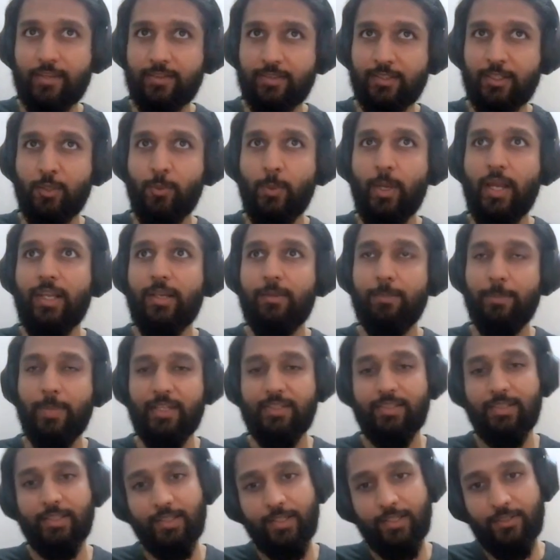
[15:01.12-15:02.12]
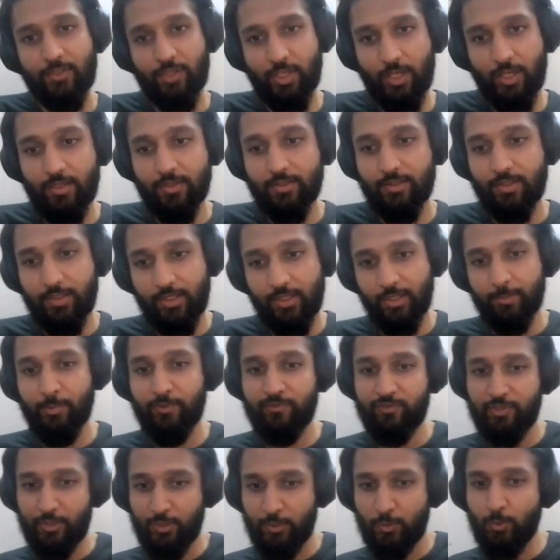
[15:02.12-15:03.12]
SQL and basically changed the name of
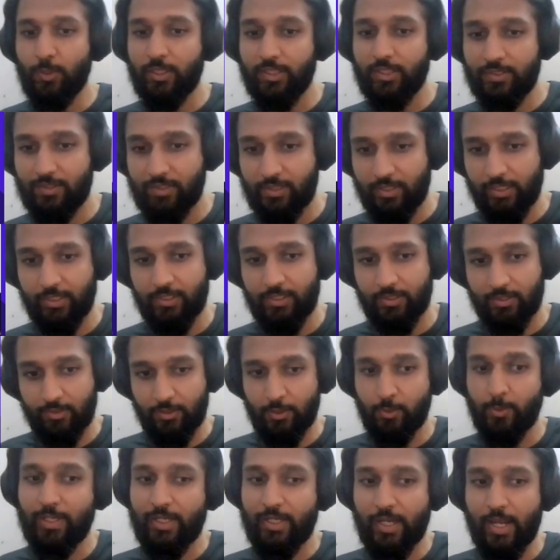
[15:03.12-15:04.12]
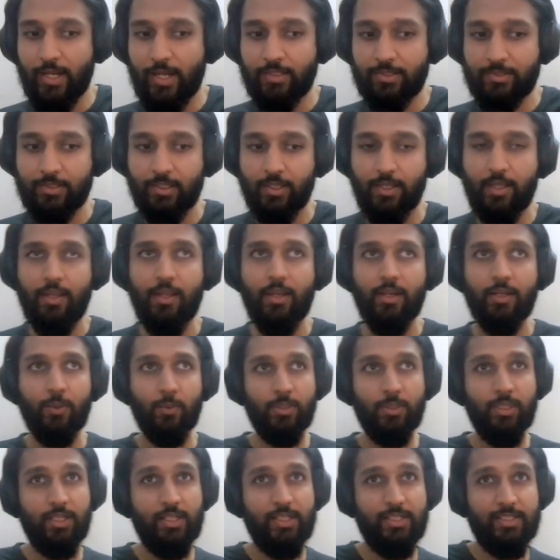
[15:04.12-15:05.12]
the new constraint, the new index, to
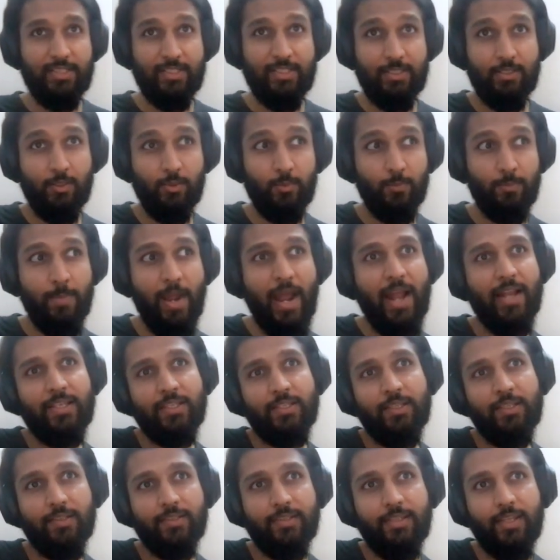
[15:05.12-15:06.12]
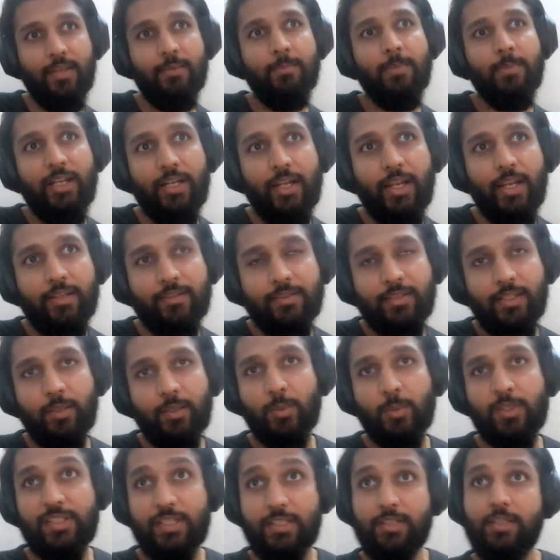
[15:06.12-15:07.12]
the to match the same index that
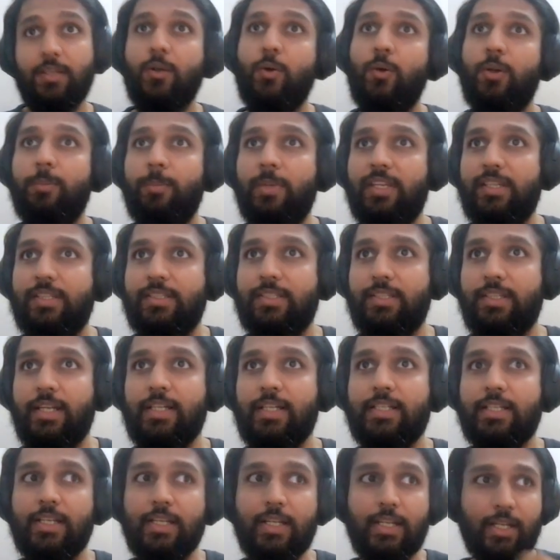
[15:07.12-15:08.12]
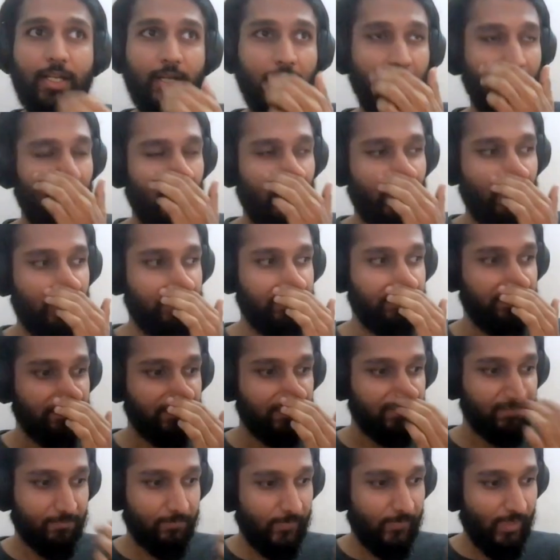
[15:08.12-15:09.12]
was in the code base, right? Um,
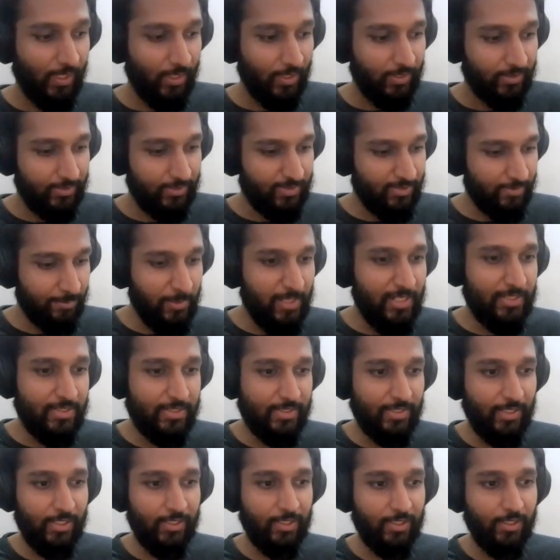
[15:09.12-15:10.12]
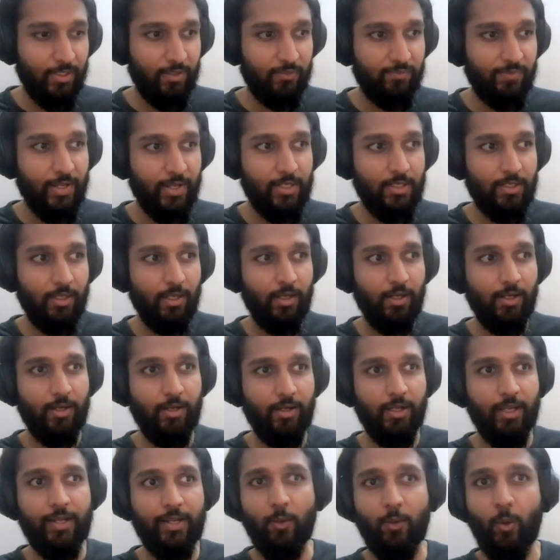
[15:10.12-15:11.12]
this means that uh, when uh,
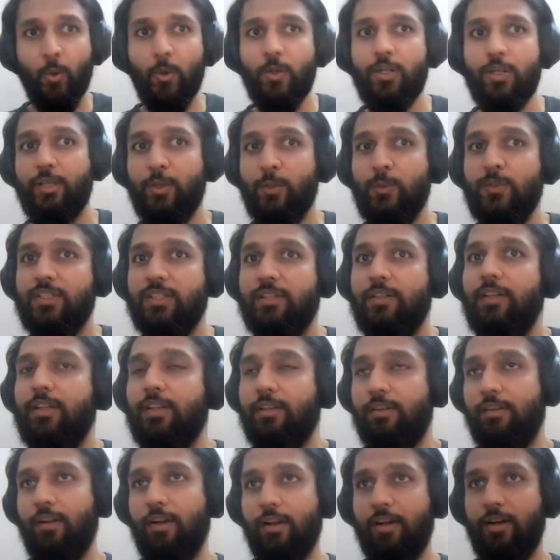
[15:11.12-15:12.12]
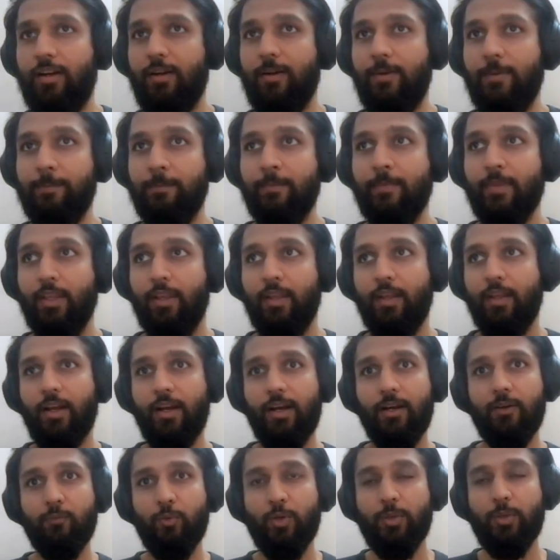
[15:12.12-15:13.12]
an old user um,
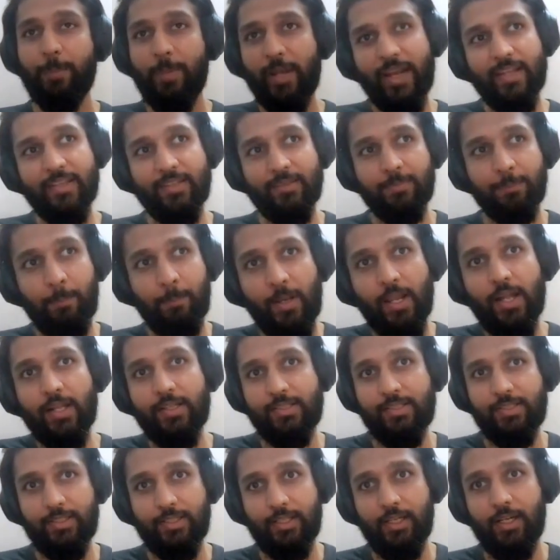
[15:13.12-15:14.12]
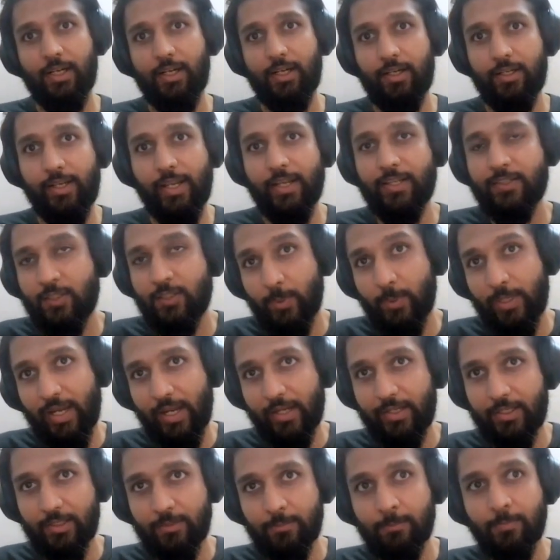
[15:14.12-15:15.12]
uh, would press plus uh, next to an
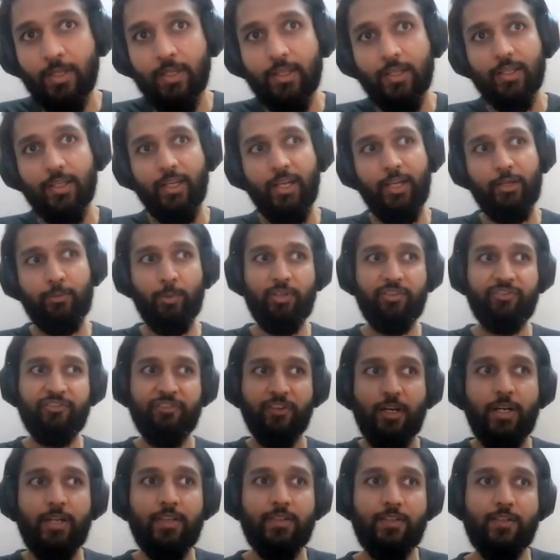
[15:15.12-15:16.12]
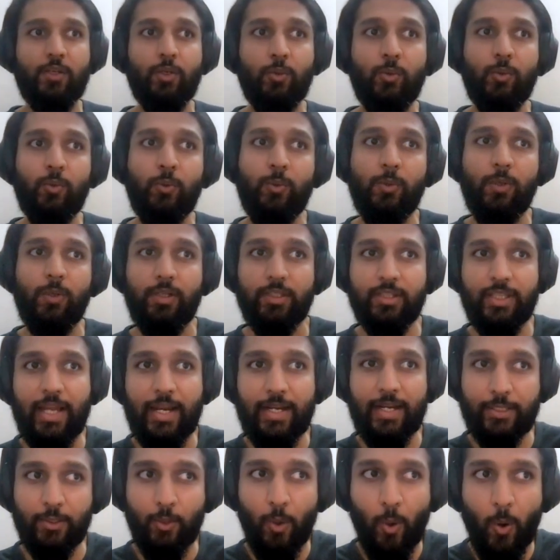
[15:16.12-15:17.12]
item, it would first do
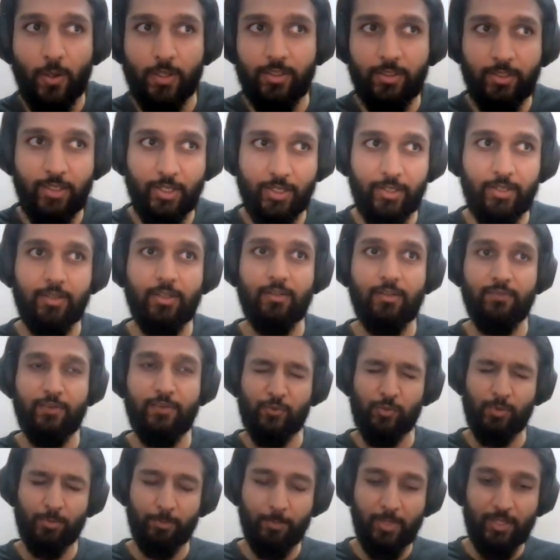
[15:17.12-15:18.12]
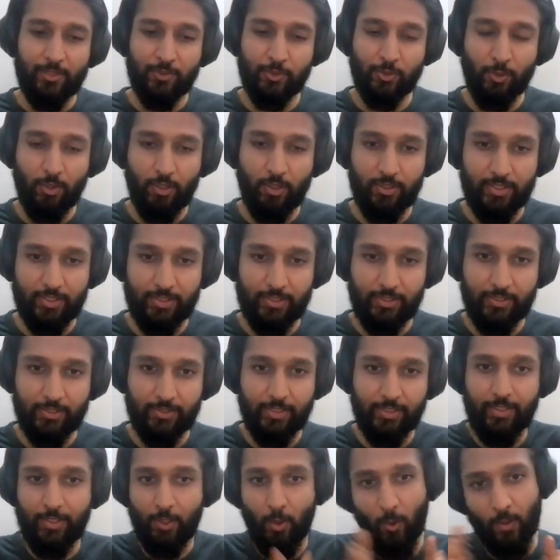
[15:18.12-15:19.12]
that order trigger, which would make sure that
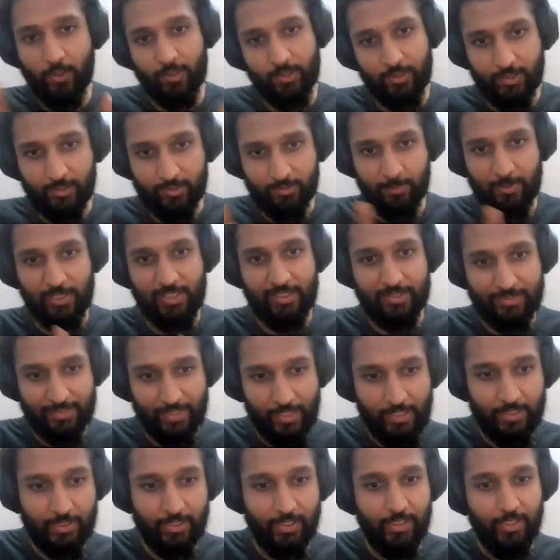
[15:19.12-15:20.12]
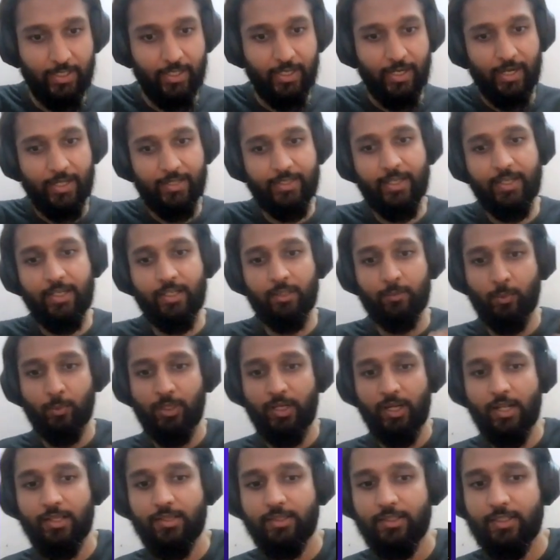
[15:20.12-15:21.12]
then order is being set, and then it would
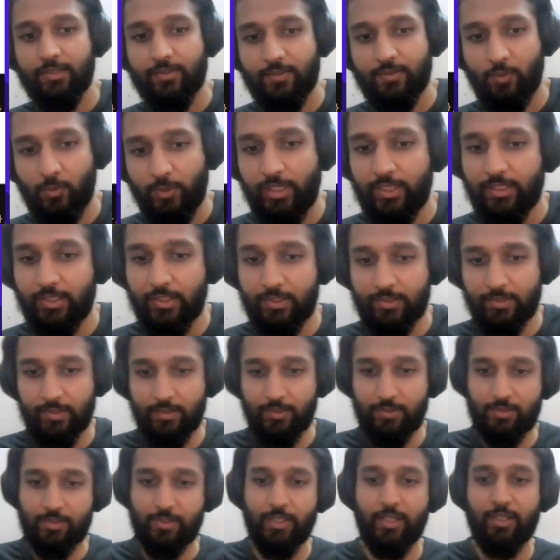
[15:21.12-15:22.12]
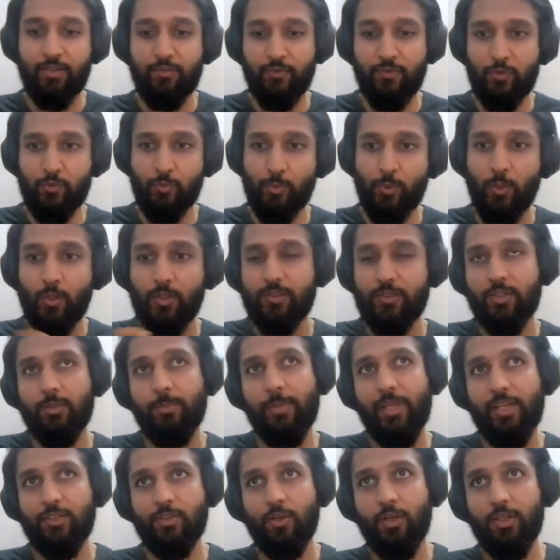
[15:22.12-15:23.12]
run this uniqueness constraint, which would also
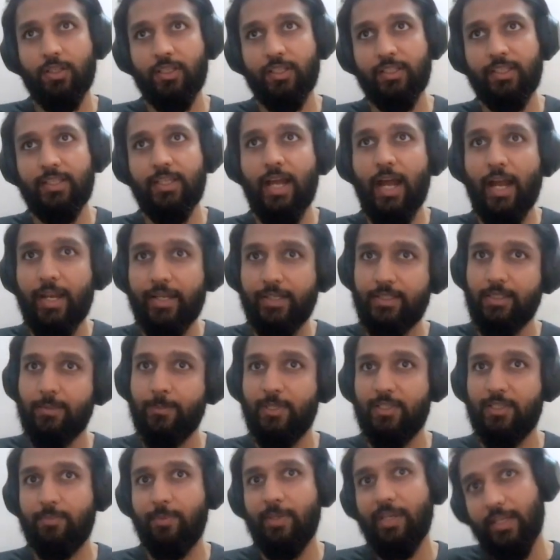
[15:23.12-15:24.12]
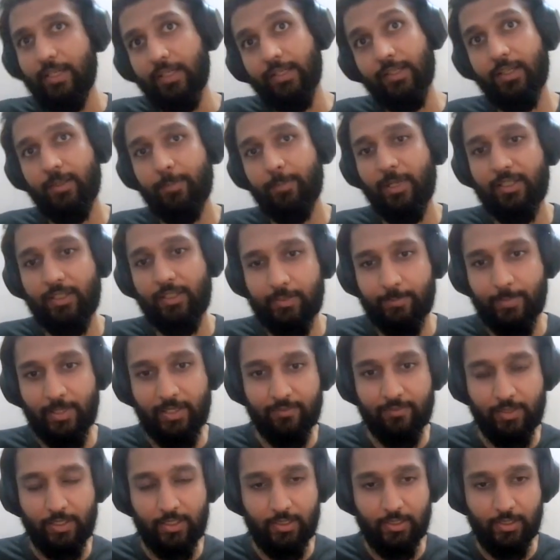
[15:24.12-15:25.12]
make sure that the item is being incremented by
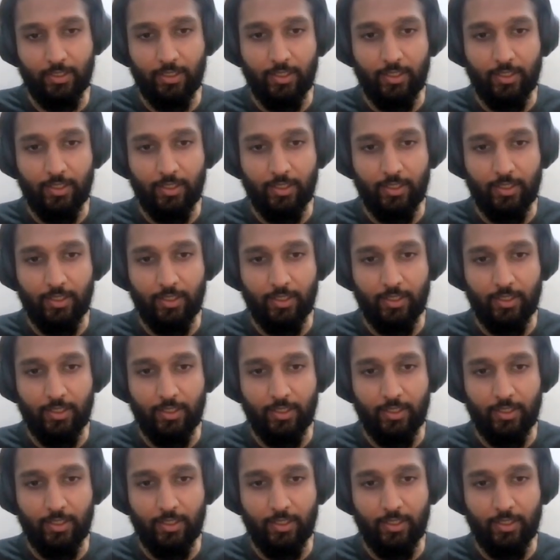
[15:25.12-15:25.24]
one.